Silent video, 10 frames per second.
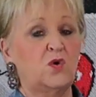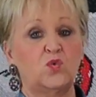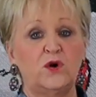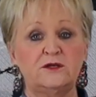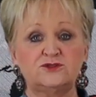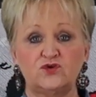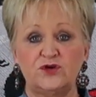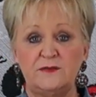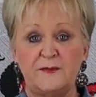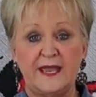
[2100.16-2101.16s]
real
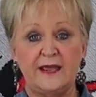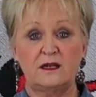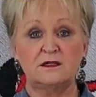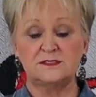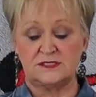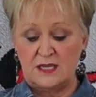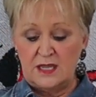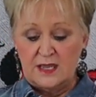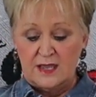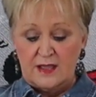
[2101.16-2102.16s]
tree panels.
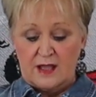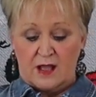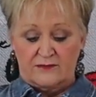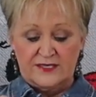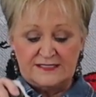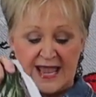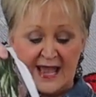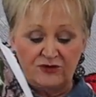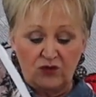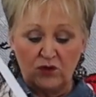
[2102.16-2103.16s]
These
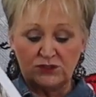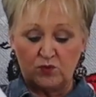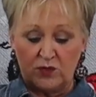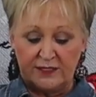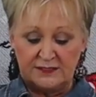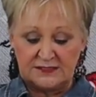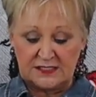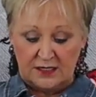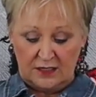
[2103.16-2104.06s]
outdoors ones